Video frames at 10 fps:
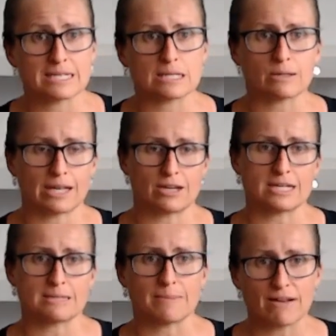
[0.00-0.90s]
It'll get
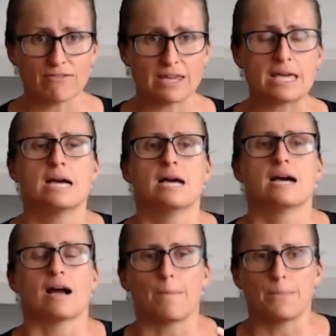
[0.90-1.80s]
nice and puffy.
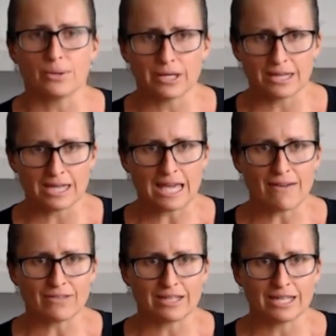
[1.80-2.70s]
I'll put it in the
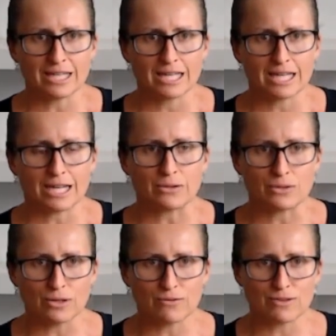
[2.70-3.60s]
oven. It'll
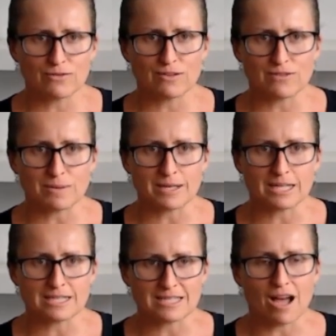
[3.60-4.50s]
cook for 50
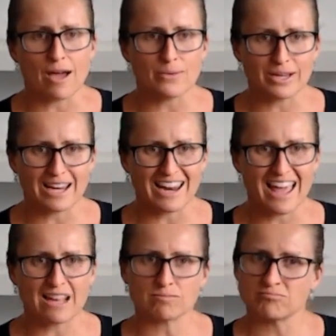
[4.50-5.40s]
minutes. I will get it
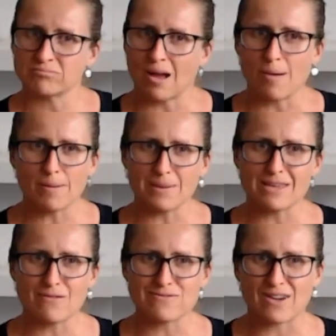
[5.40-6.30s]
out. I'll probably
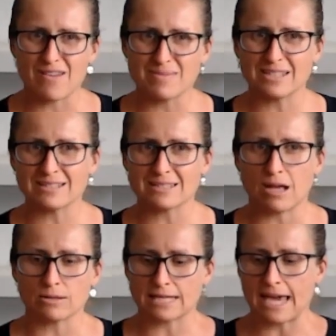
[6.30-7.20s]
give it 5 minutes.
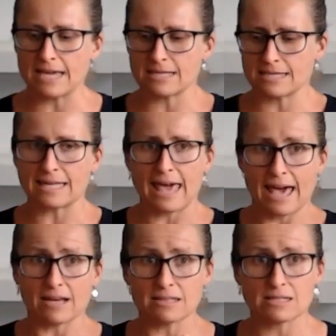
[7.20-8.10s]
I'll take this
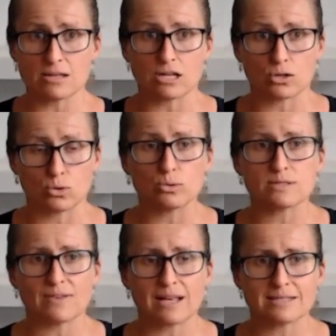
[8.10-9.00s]
out so that it cools
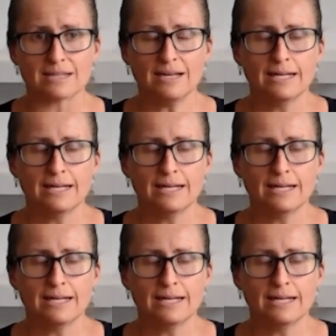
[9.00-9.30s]
faster.